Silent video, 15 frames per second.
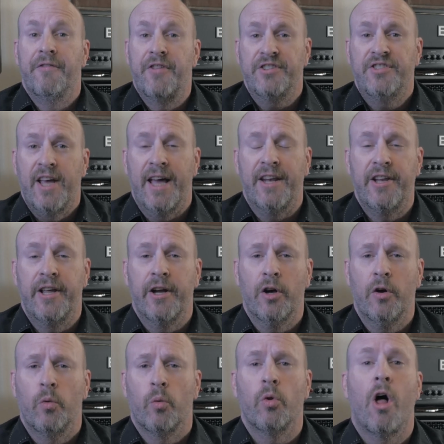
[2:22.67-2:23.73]
This
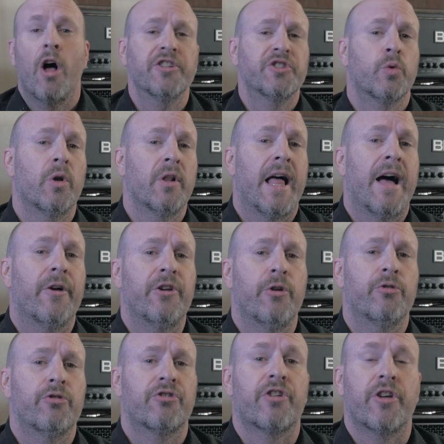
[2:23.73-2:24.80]
headgear will also allow
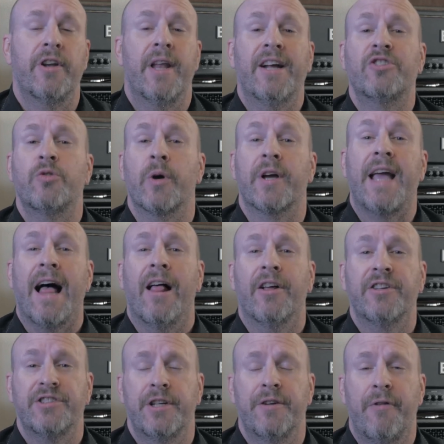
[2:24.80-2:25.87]
users to connect to a
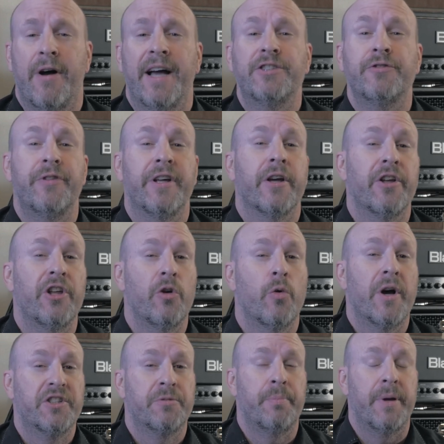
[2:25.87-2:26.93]
Galaxy device via
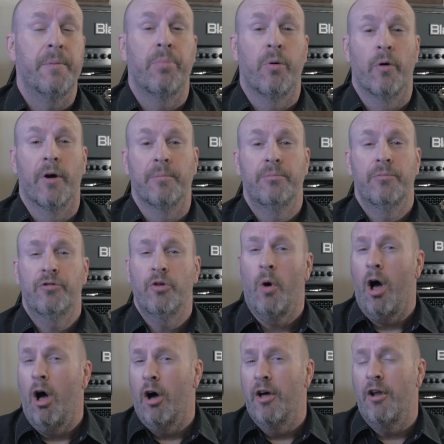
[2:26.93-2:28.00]
USB port. So
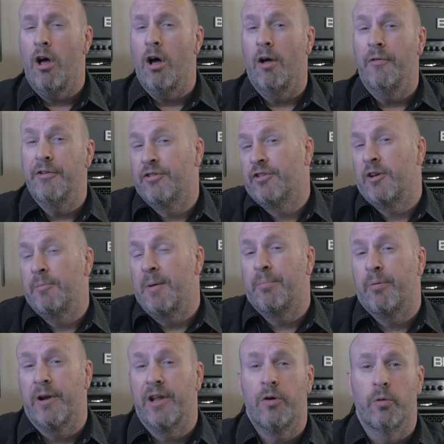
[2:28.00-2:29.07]
all in all, this is going to be
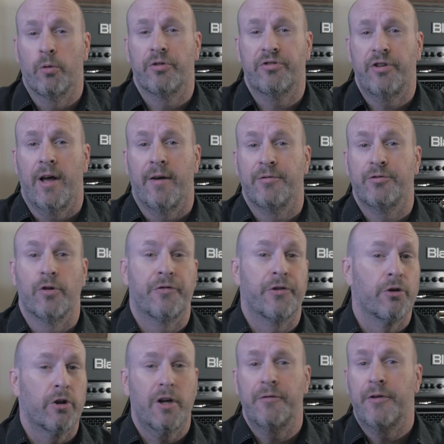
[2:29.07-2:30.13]
pretty cool stuff. So if
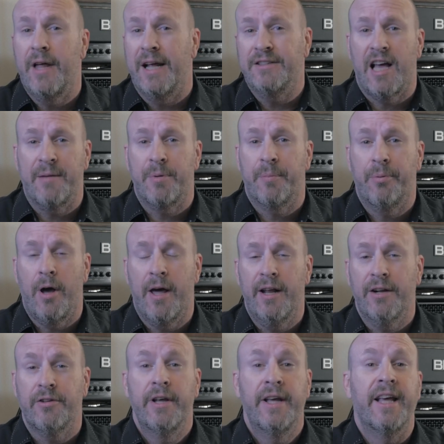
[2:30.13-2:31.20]
you're looking for that type of
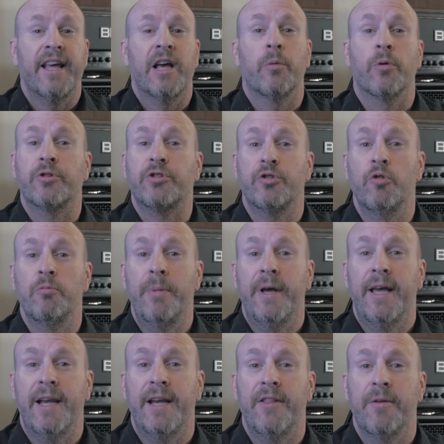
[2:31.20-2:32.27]
product, it will soon
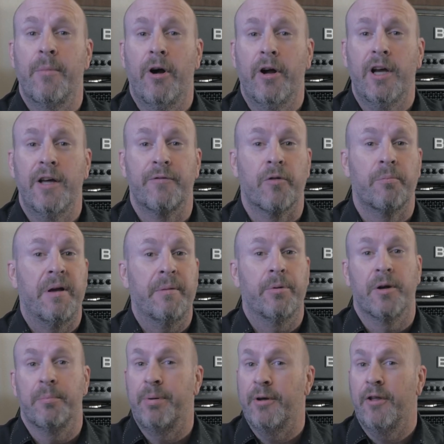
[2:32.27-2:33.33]
be hitting the market for
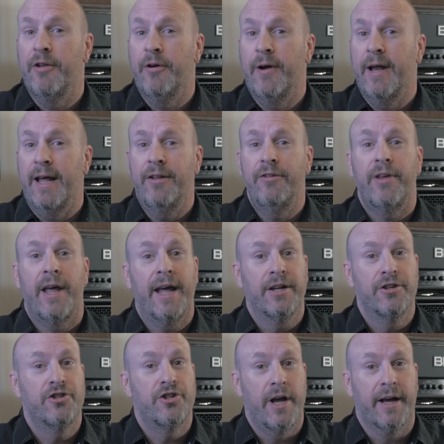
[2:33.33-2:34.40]
people to put on their heads
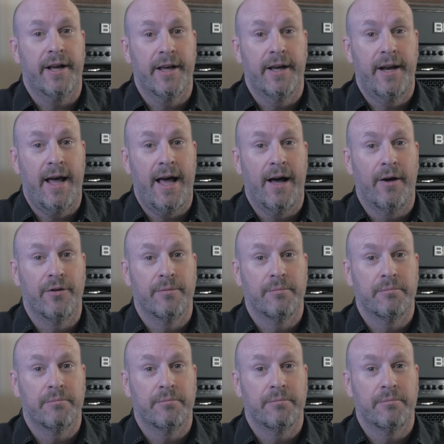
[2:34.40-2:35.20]
and check it out.